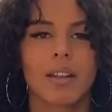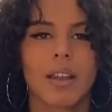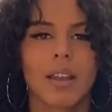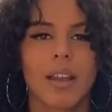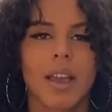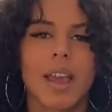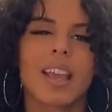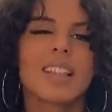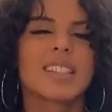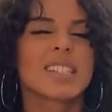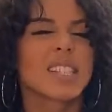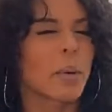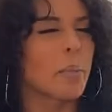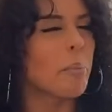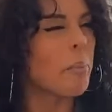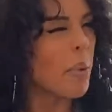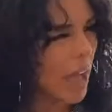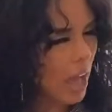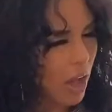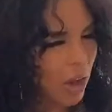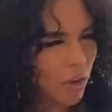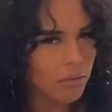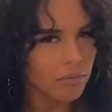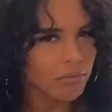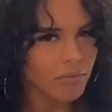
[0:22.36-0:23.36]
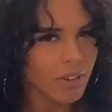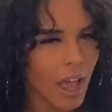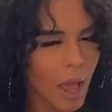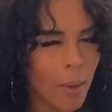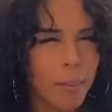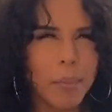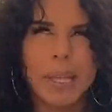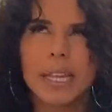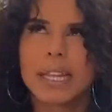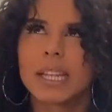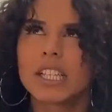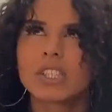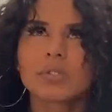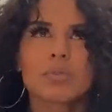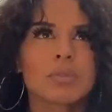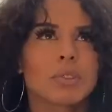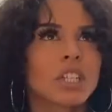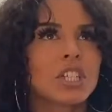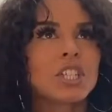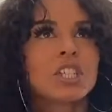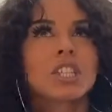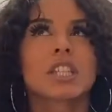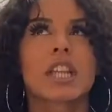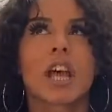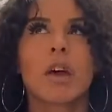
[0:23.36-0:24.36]
it's about. I mean, it's
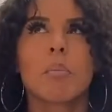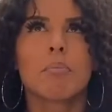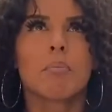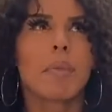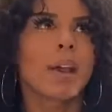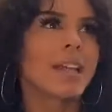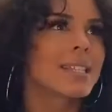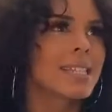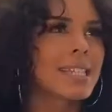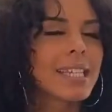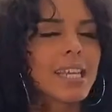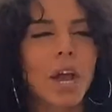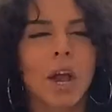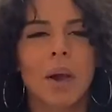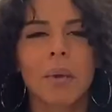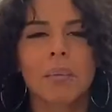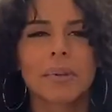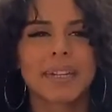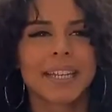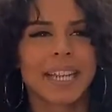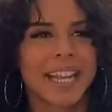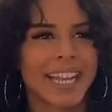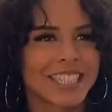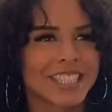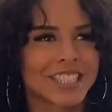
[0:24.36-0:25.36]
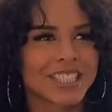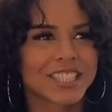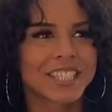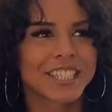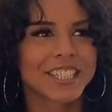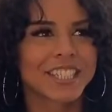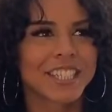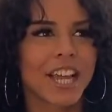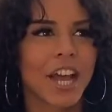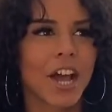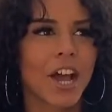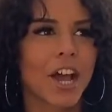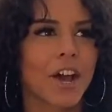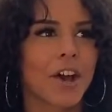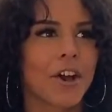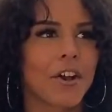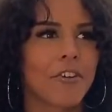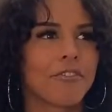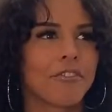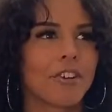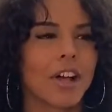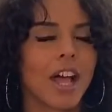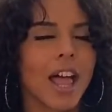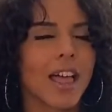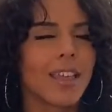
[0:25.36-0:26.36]
really just a messy combination
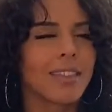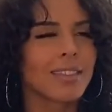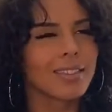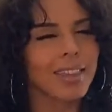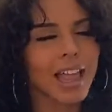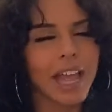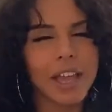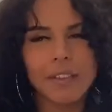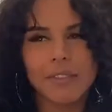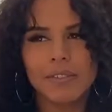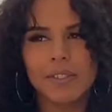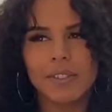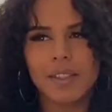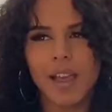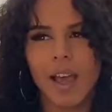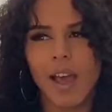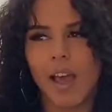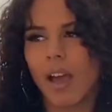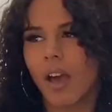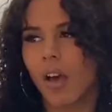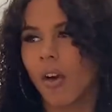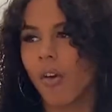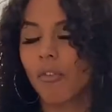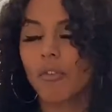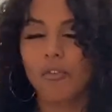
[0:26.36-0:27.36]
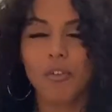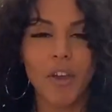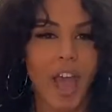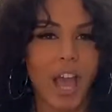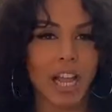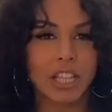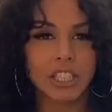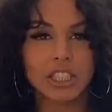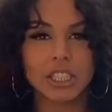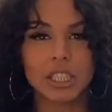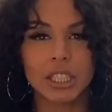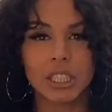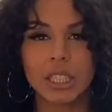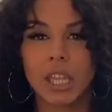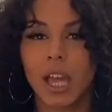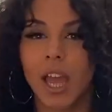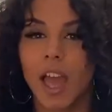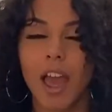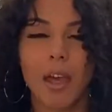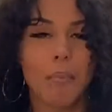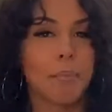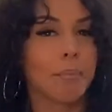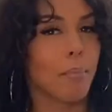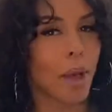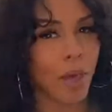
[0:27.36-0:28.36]
of lifestyle, fashion,
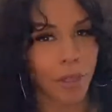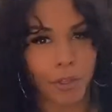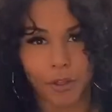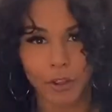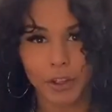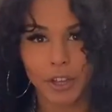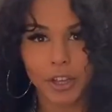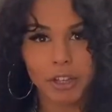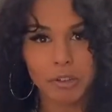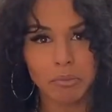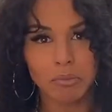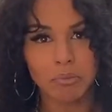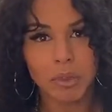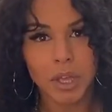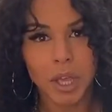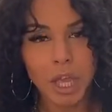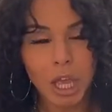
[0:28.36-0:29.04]
and motherhood.